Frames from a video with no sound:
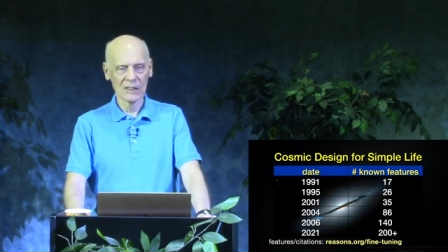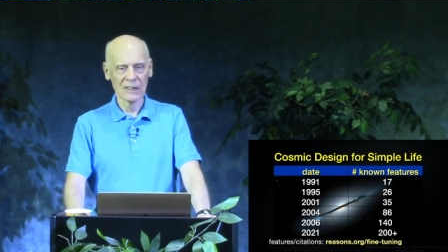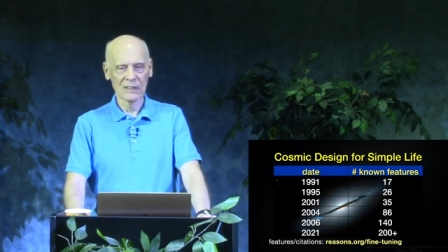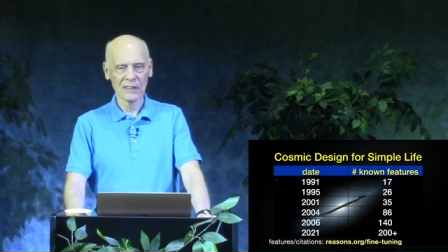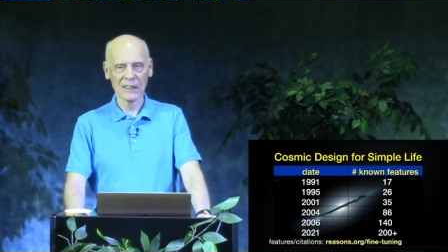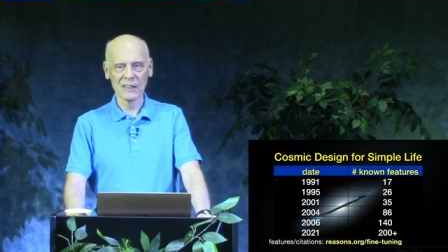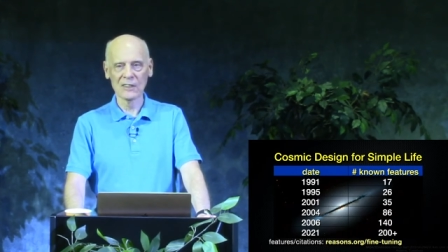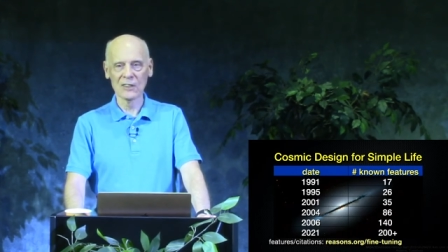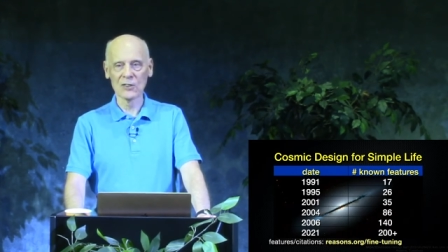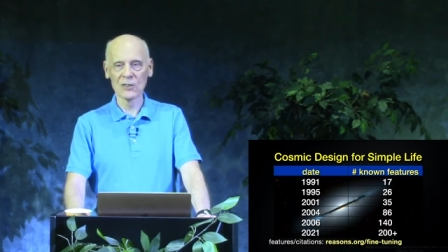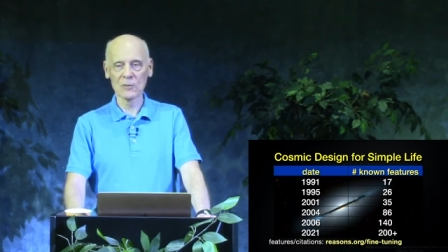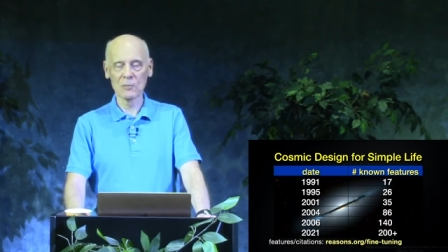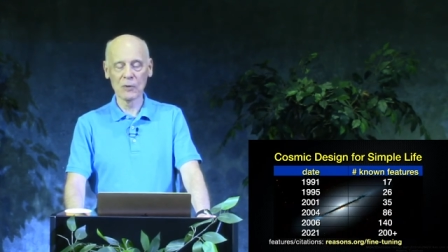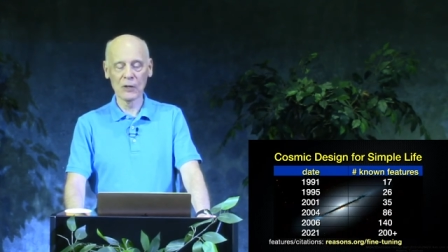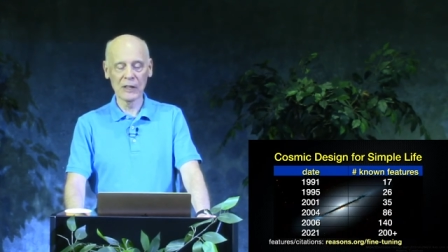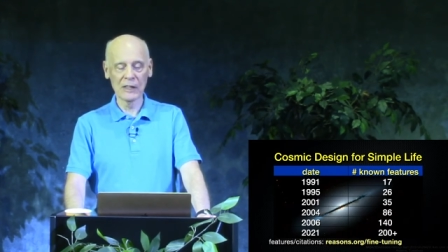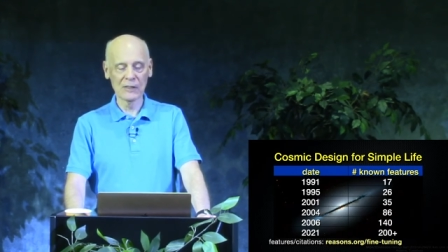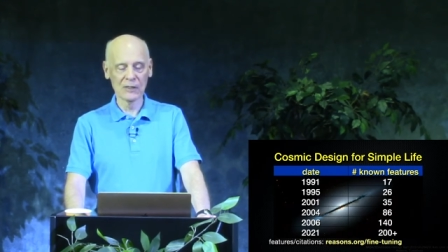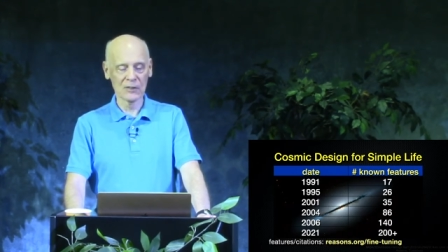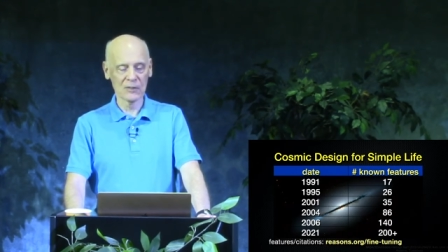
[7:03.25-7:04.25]
that
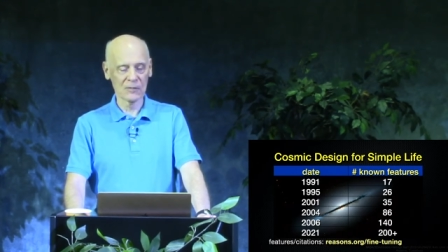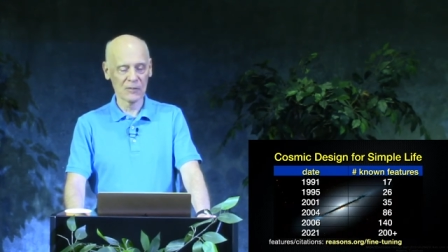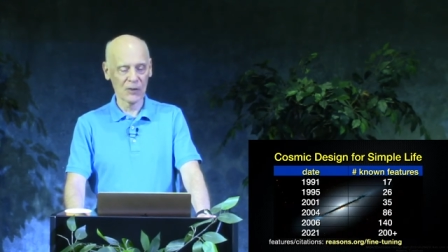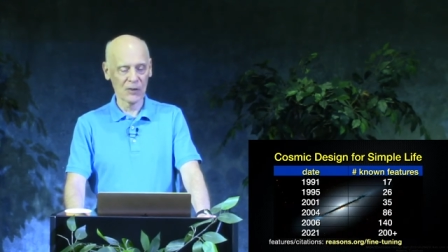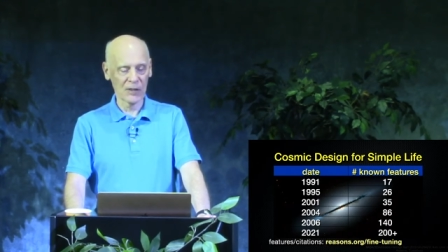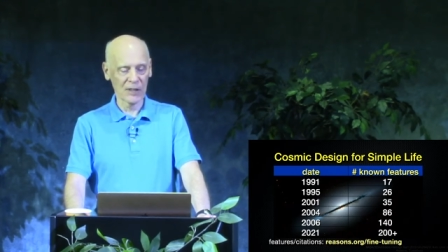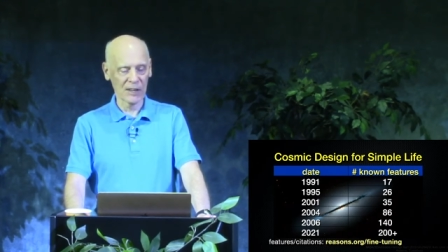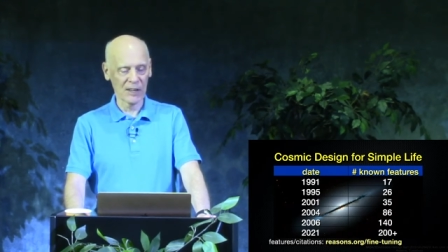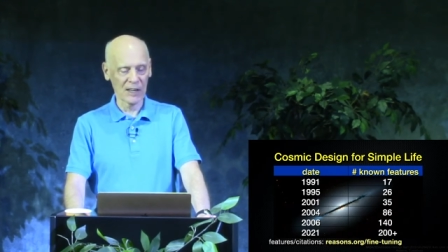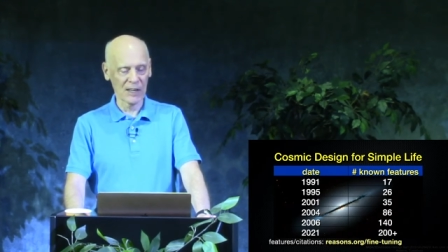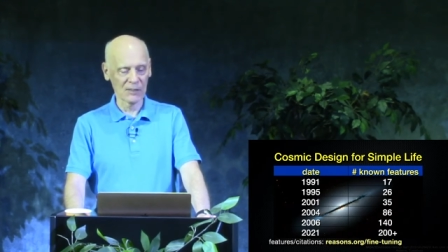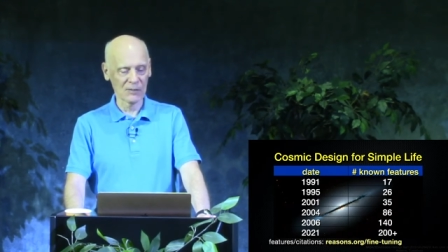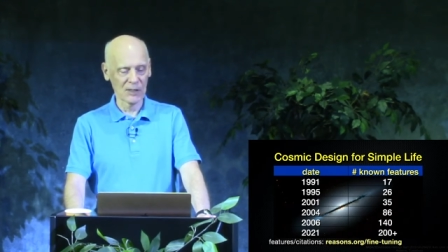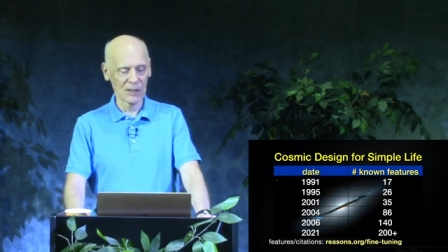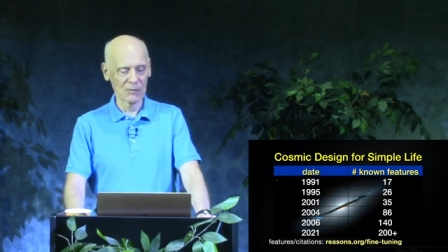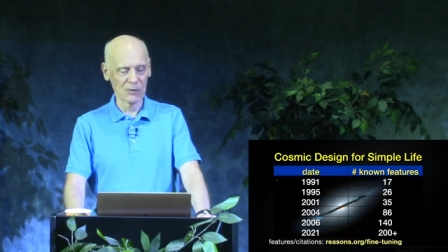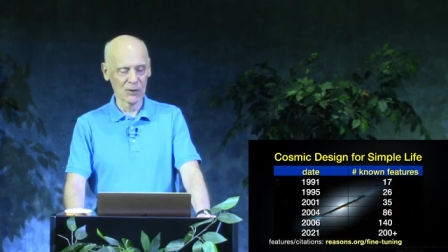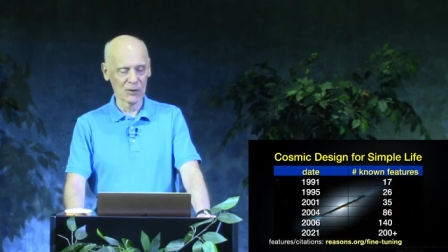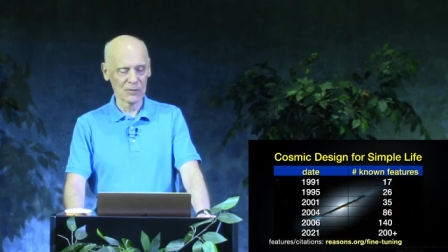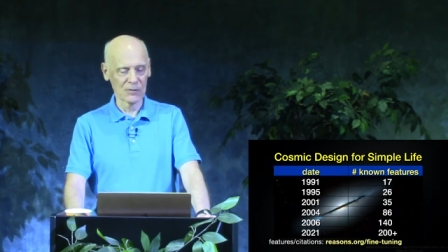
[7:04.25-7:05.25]
displayed this very high
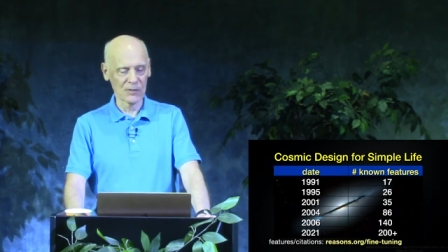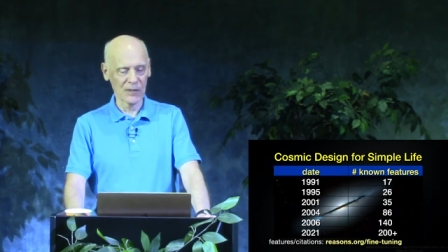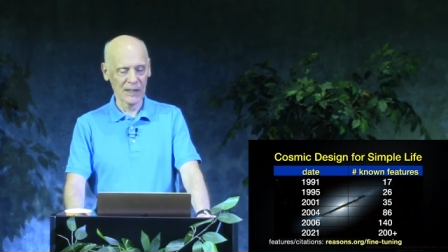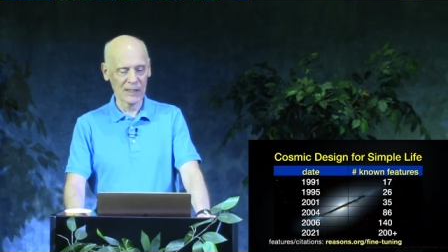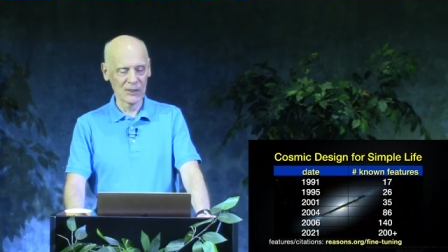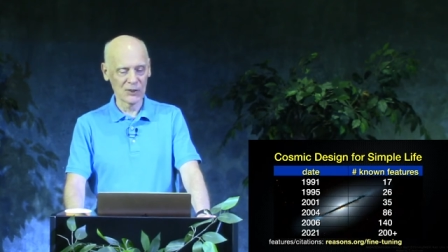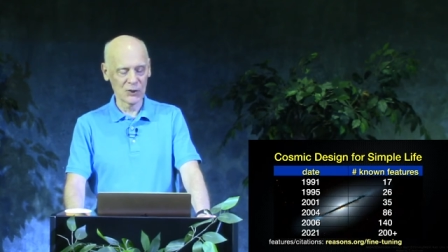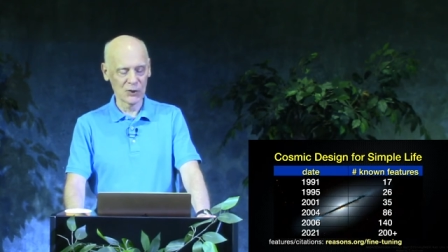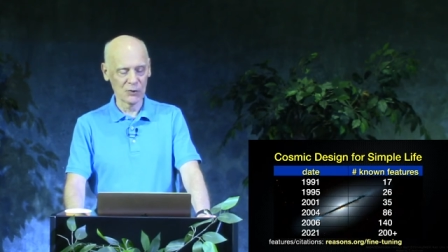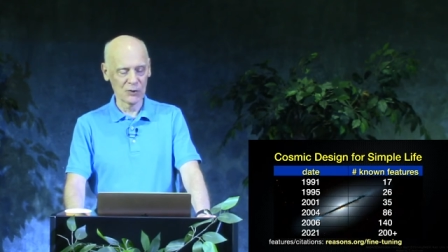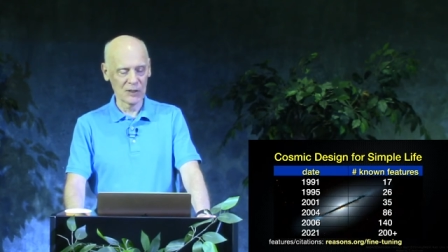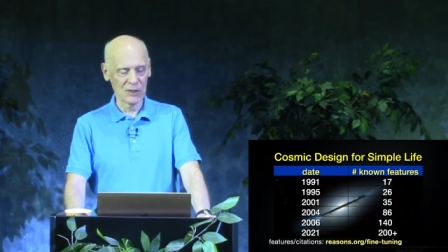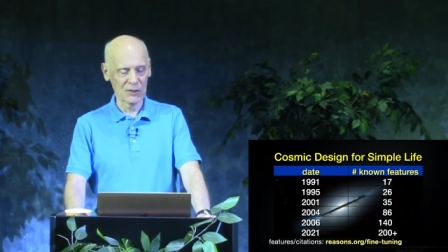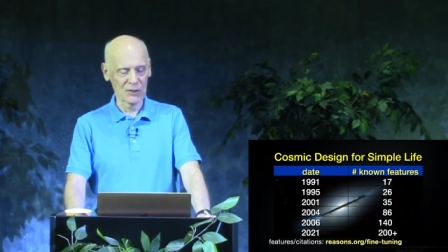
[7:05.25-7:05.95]
level of fine-tuning